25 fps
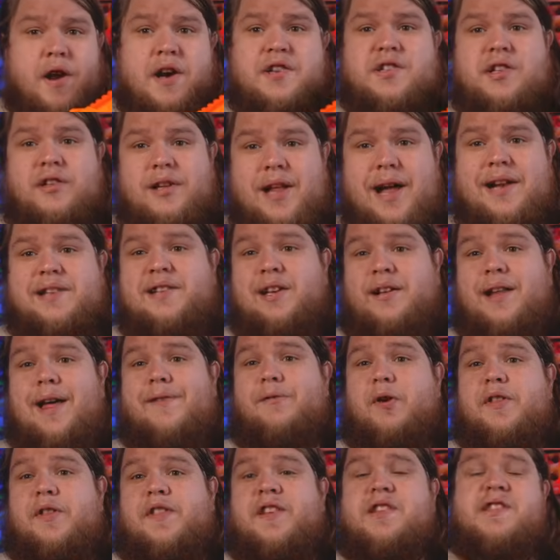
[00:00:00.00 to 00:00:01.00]
there's a lot to
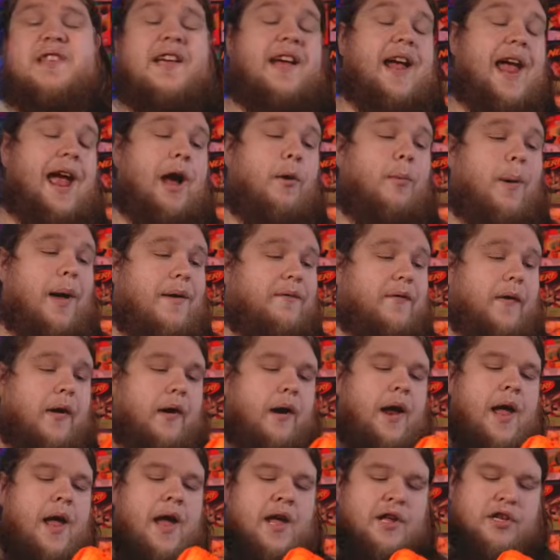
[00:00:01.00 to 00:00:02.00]
love with this thing.
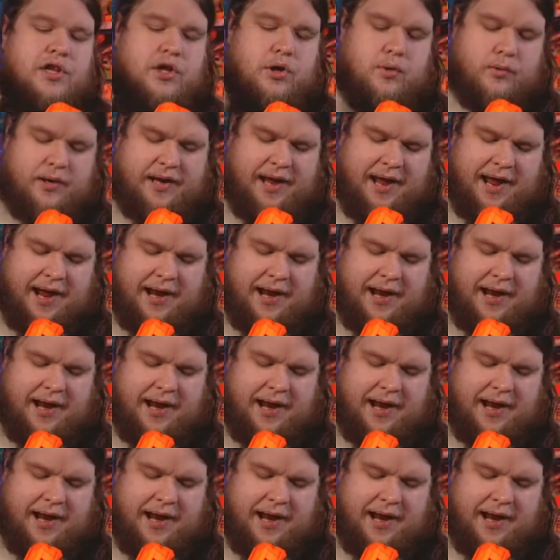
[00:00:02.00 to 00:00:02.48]
However, you